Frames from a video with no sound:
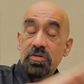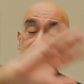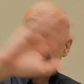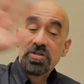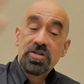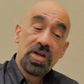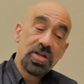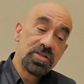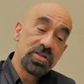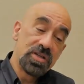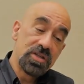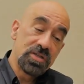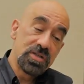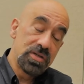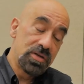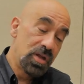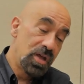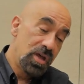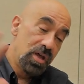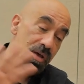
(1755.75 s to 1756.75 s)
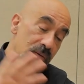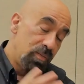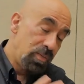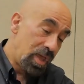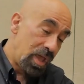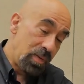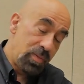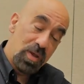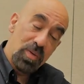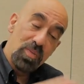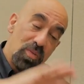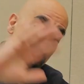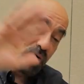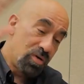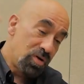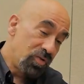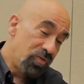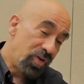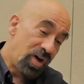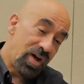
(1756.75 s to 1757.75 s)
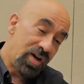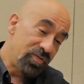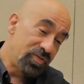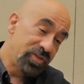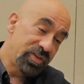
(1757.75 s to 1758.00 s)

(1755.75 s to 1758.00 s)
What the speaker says: justice. And maybe more evolved